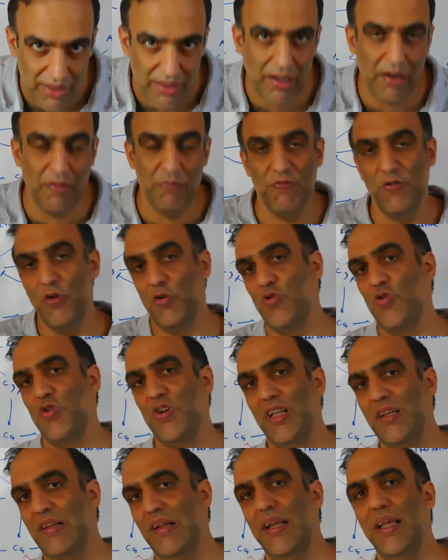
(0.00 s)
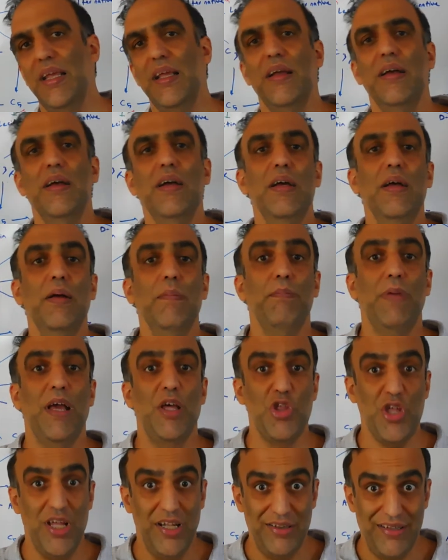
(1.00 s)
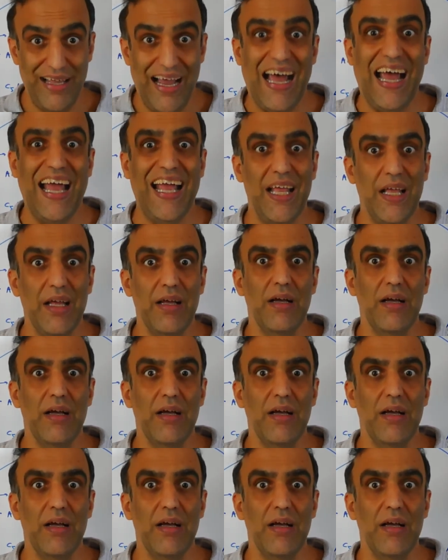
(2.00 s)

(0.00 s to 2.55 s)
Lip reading: unfortunately, patient dies.